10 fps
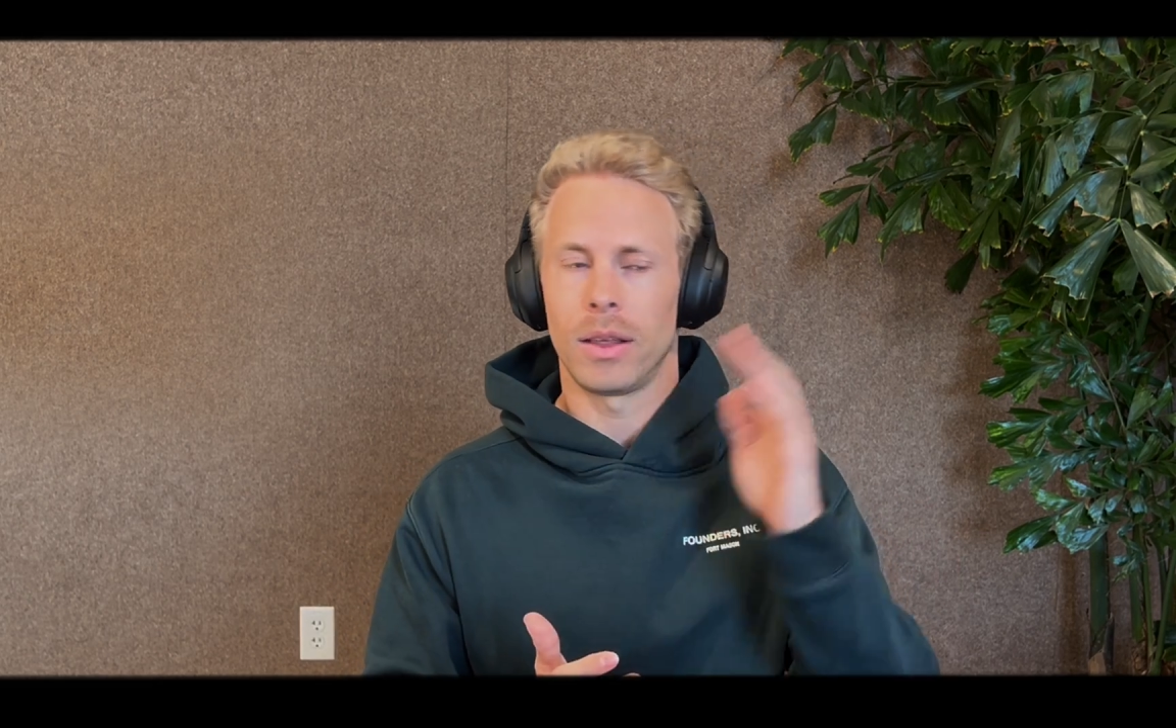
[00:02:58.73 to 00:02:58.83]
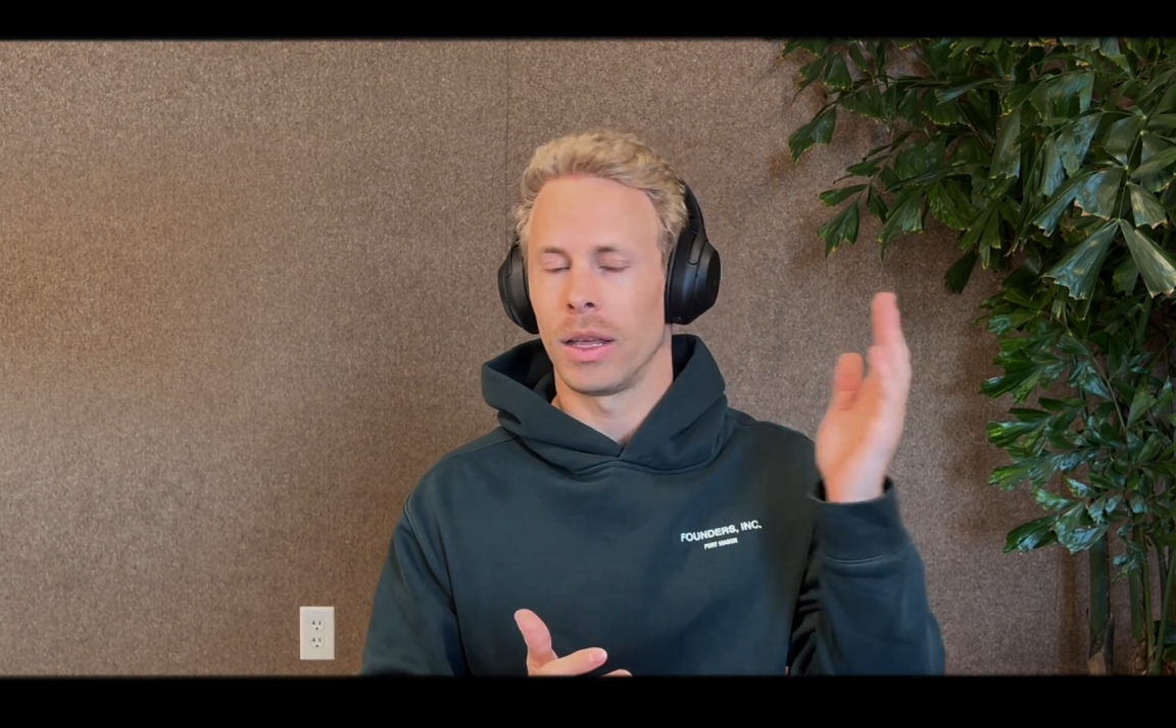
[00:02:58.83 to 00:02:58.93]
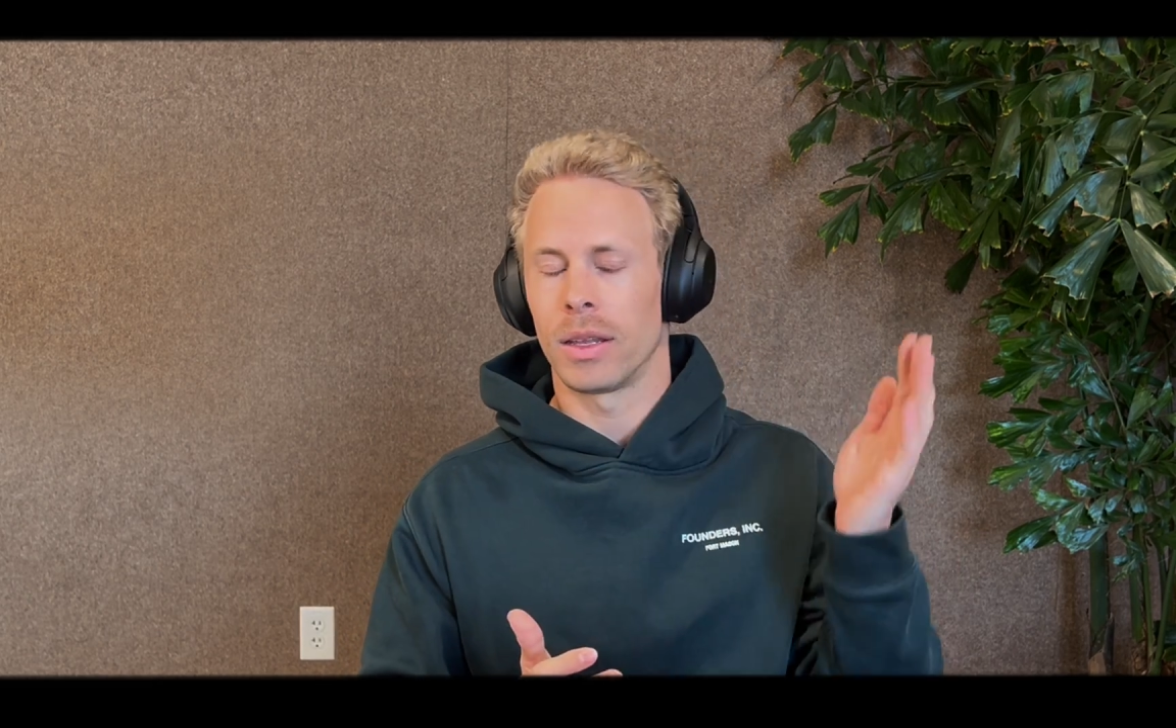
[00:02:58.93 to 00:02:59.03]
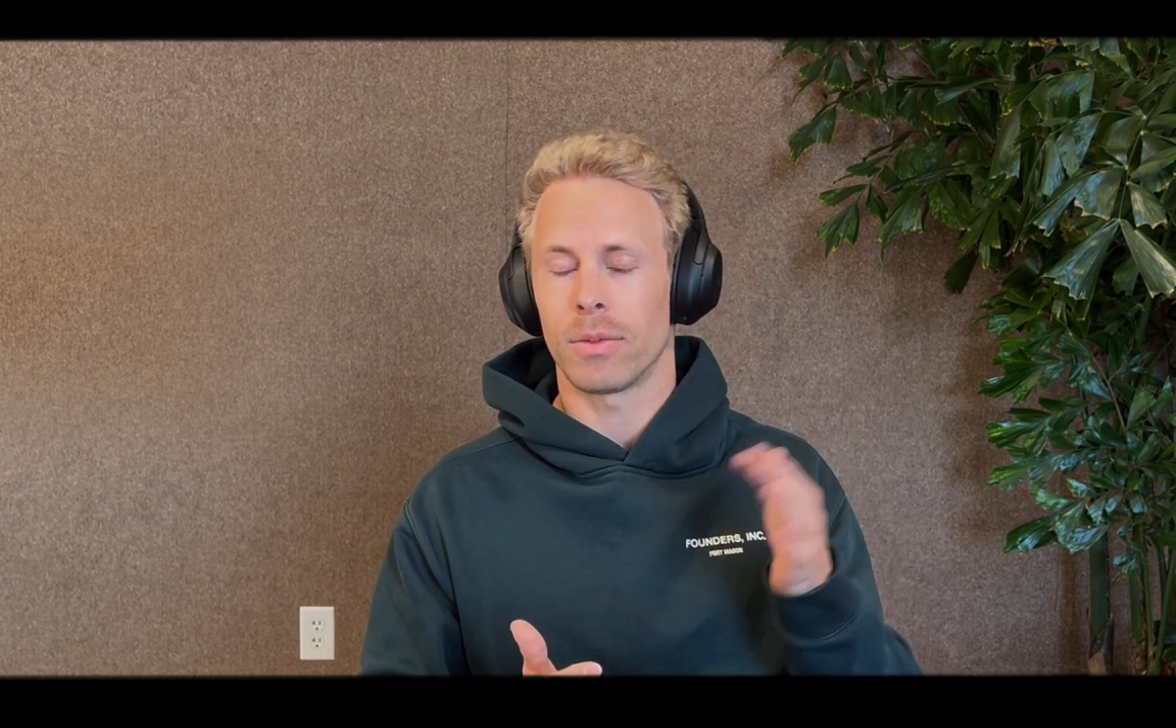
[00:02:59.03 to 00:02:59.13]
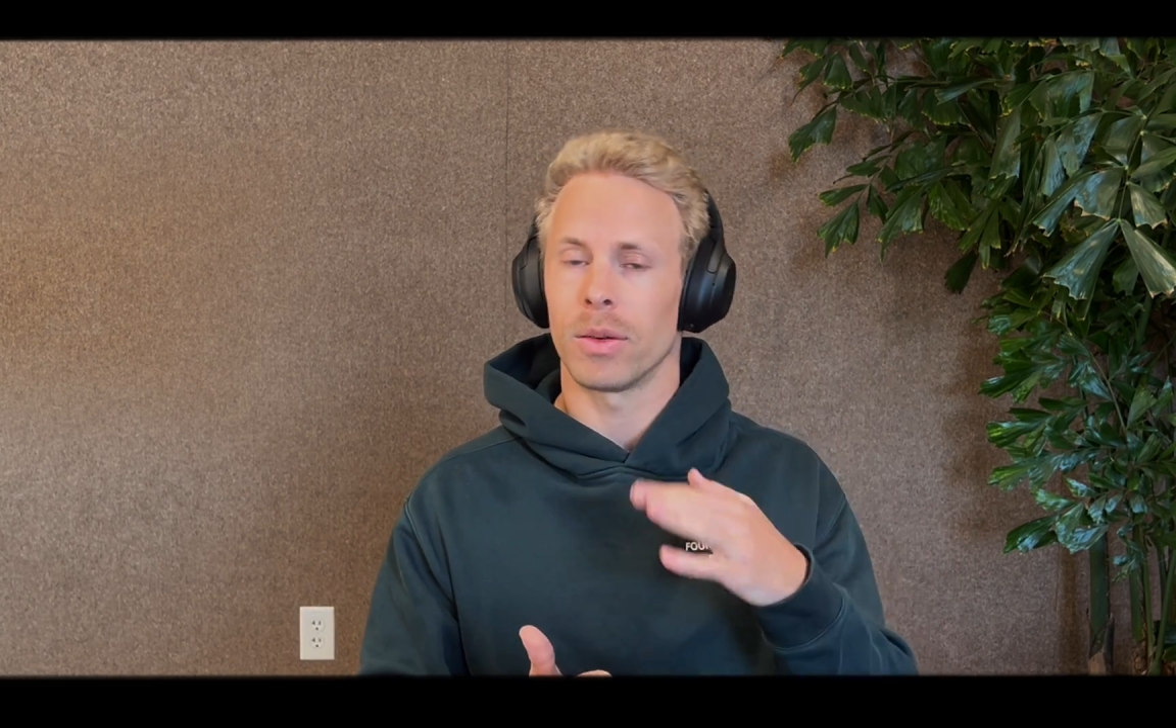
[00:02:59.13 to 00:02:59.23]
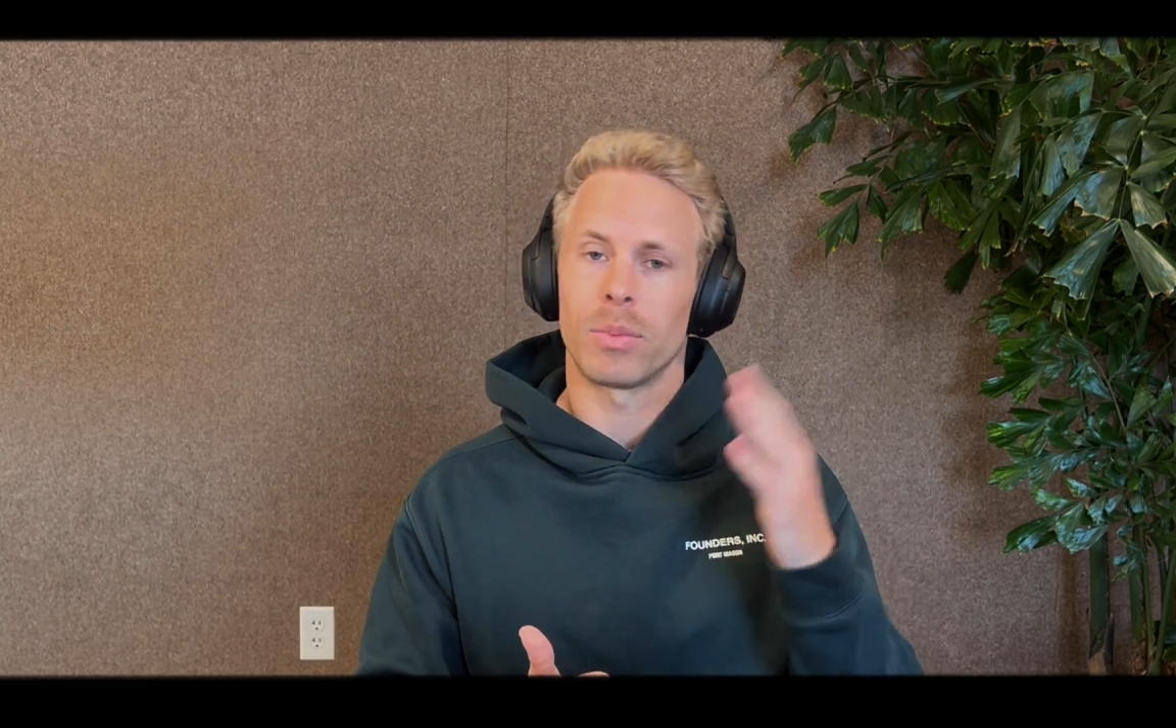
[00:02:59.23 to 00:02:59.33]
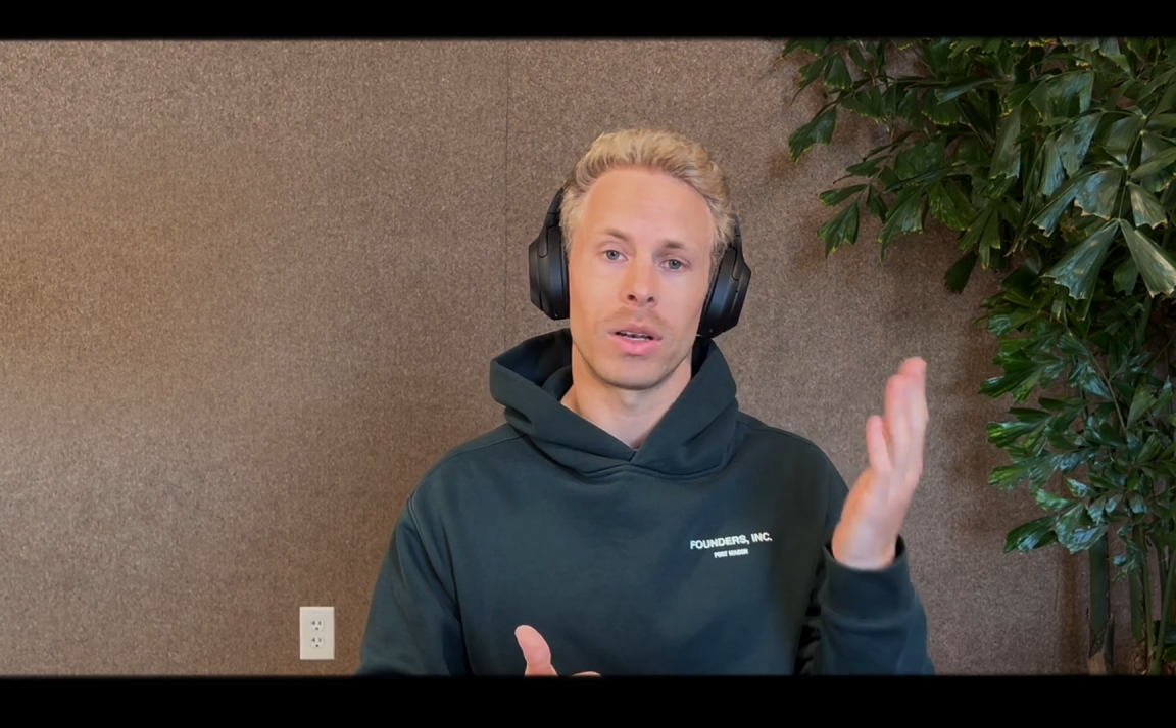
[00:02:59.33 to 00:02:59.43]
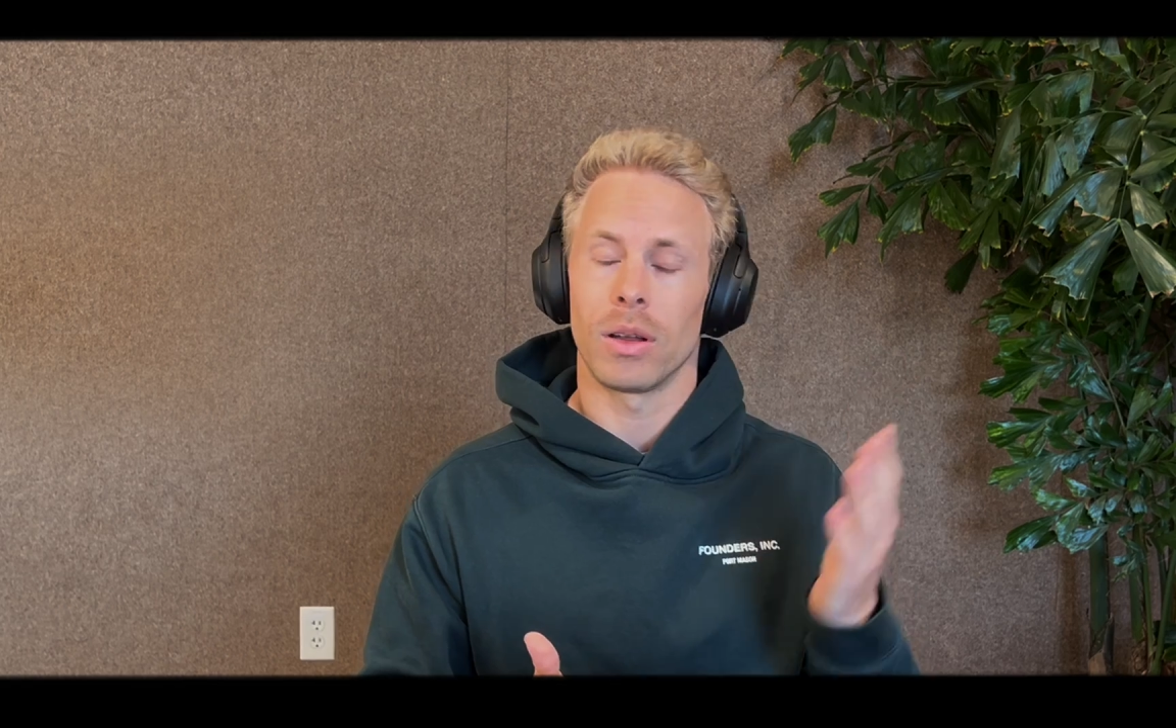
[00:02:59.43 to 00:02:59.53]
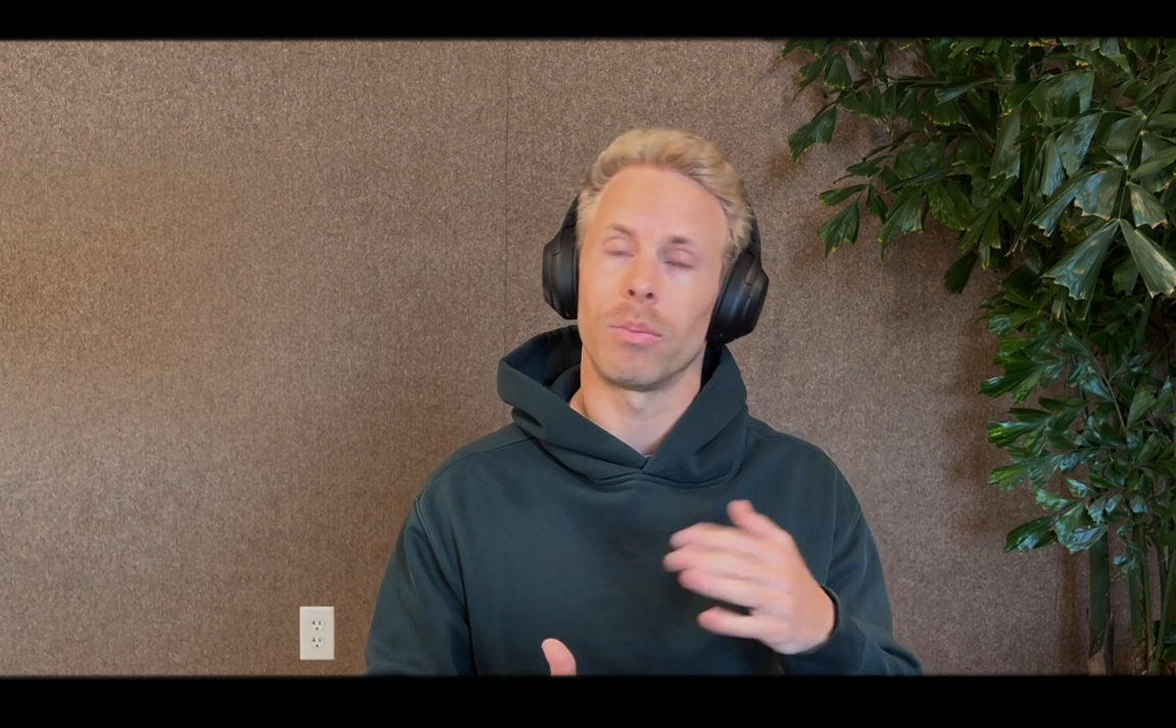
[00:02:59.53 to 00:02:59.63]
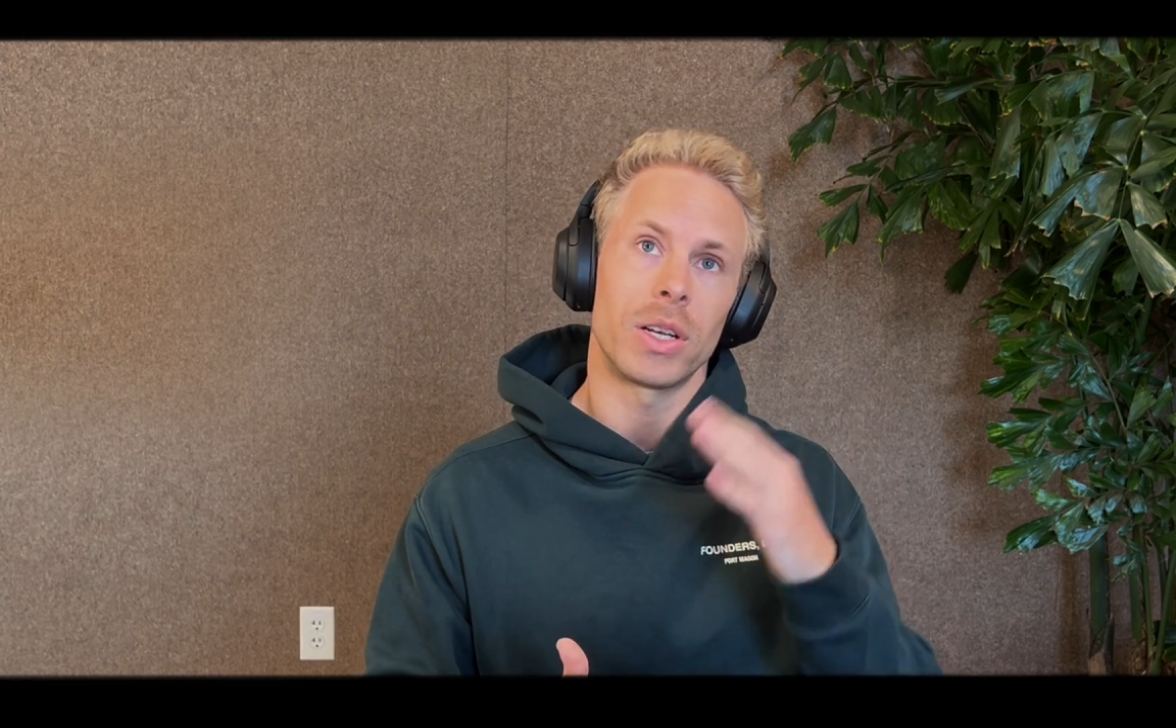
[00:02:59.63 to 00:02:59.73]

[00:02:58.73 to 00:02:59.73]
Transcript: a different bu a